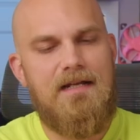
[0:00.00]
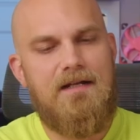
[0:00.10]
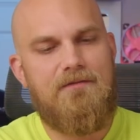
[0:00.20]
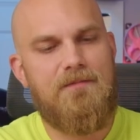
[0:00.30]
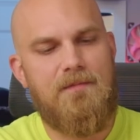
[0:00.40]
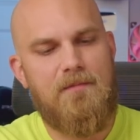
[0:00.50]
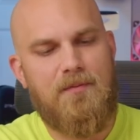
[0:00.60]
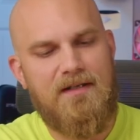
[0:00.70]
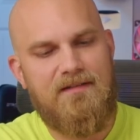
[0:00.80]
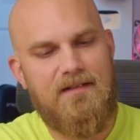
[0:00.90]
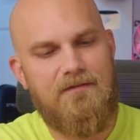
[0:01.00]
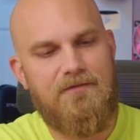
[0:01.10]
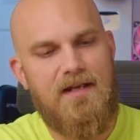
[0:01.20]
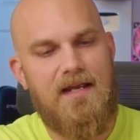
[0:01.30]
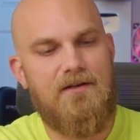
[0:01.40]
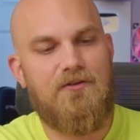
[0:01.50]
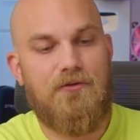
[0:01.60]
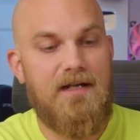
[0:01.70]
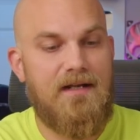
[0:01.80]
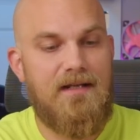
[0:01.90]
from some of the press stuff and
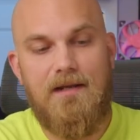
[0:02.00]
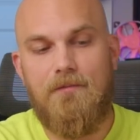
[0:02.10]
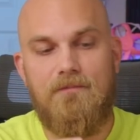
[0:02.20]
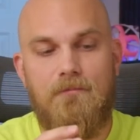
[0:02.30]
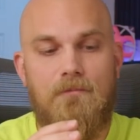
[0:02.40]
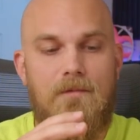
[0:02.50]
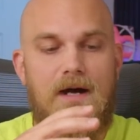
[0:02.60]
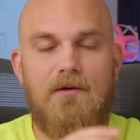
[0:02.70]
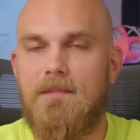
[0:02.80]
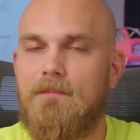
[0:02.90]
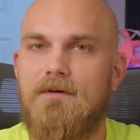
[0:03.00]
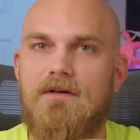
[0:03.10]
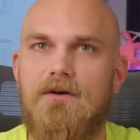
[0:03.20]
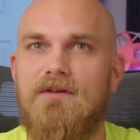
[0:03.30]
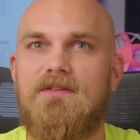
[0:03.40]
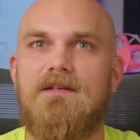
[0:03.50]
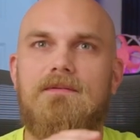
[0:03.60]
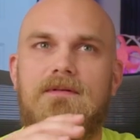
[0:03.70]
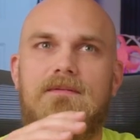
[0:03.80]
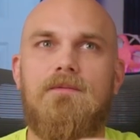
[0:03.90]
created it. And I remember
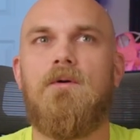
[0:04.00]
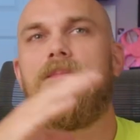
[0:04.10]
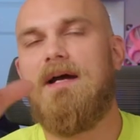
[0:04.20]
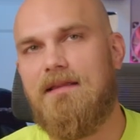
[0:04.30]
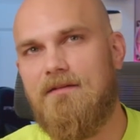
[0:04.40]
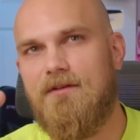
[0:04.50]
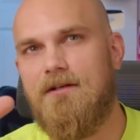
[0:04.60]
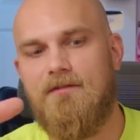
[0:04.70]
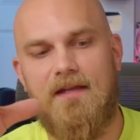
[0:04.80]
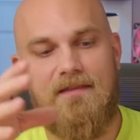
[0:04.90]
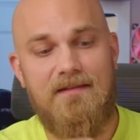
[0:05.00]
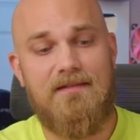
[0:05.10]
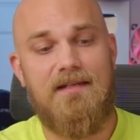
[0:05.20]
noticing way back in that video that this